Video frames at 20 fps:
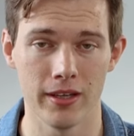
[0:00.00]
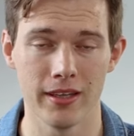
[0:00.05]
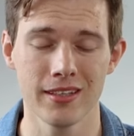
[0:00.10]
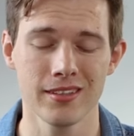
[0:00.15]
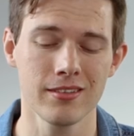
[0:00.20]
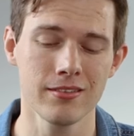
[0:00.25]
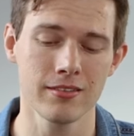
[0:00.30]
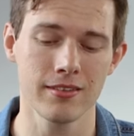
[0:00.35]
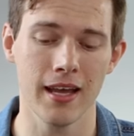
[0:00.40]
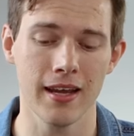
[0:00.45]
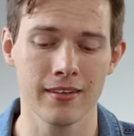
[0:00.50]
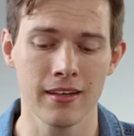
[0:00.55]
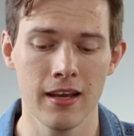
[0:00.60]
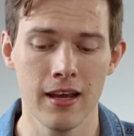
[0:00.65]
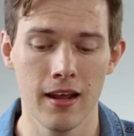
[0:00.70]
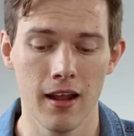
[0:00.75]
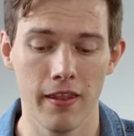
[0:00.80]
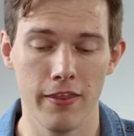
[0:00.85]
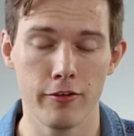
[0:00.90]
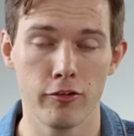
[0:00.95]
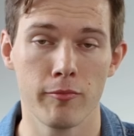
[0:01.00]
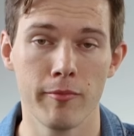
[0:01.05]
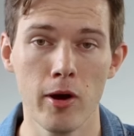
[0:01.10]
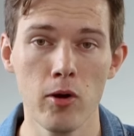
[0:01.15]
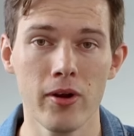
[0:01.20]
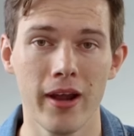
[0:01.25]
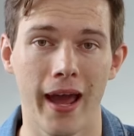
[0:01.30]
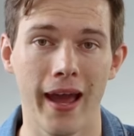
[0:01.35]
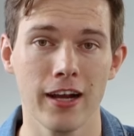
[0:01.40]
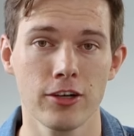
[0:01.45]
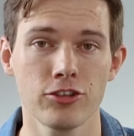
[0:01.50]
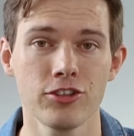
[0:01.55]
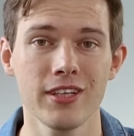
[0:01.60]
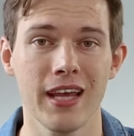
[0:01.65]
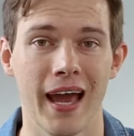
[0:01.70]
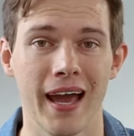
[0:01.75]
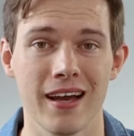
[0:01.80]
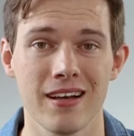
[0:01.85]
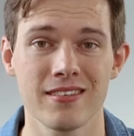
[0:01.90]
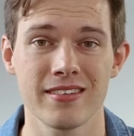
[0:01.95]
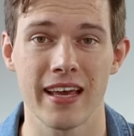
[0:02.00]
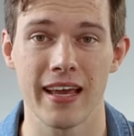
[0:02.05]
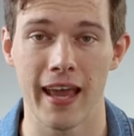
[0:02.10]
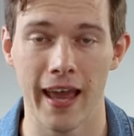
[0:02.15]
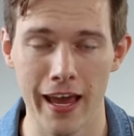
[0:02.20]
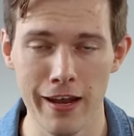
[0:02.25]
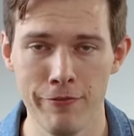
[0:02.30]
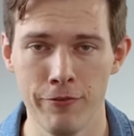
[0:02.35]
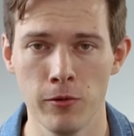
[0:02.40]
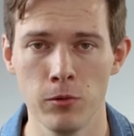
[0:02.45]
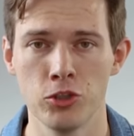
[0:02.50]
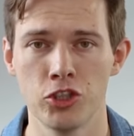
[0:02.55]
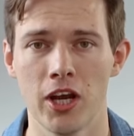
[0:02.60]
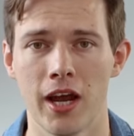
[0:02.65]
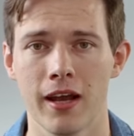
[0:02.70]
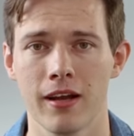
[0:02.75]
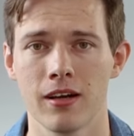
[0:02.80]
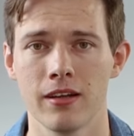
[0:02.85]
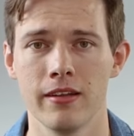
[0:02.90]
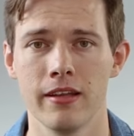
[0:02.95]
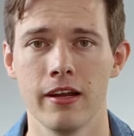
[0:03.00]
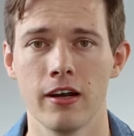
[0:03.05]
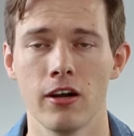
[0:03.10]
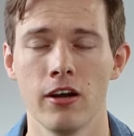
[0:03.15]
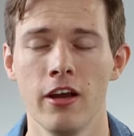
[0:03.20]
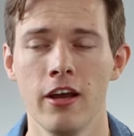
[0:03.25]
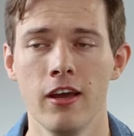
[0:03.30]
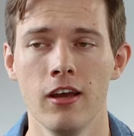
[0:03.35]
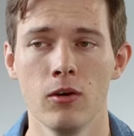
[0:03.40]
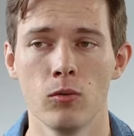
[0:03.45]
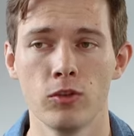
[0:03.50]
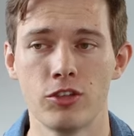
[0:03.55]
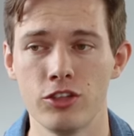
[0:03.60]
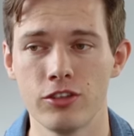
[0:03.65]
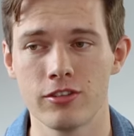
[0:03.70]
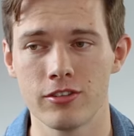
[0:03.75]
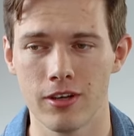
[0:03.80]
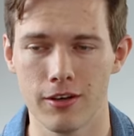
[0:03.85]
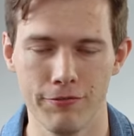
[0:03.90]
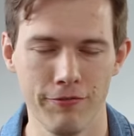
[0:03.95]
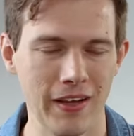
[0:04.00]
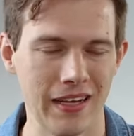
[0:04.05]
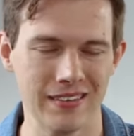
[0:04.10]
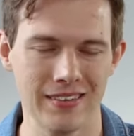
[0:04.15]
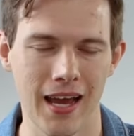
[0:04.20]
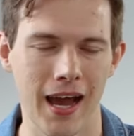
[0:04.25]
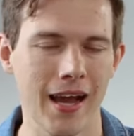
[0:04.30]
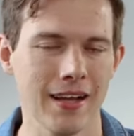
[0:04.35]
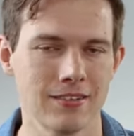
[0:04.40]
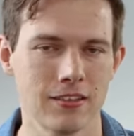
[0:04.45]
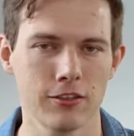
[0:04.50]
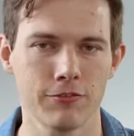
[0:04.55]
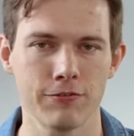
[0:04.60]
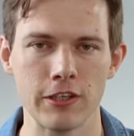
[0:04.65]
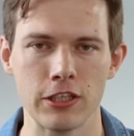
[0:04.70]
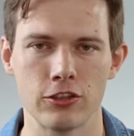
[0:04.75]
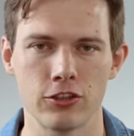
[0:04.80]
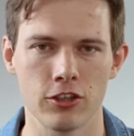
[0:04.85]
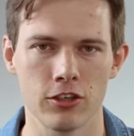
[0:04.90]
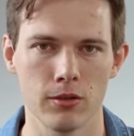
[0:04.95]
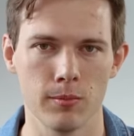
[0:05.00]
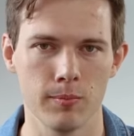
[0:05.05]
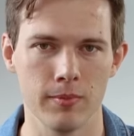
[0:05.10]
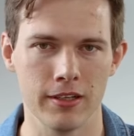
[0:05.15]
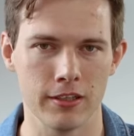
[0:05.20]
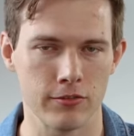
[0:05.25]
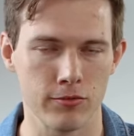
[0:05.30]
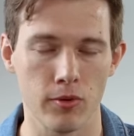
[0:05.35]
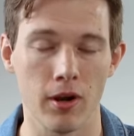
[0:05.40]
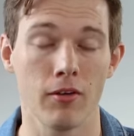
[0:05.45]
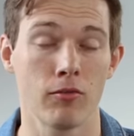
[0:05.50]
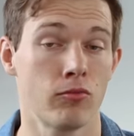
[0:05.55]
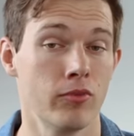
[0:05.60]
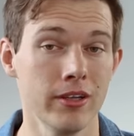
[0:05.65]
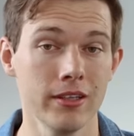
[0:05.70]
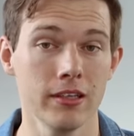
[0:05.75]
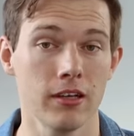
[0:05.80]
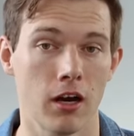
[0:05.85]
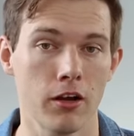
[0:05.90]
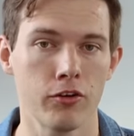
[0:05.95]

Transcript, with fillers: And this is that the remote actually has a headphone jack on there, which is a fantastic feature. It's really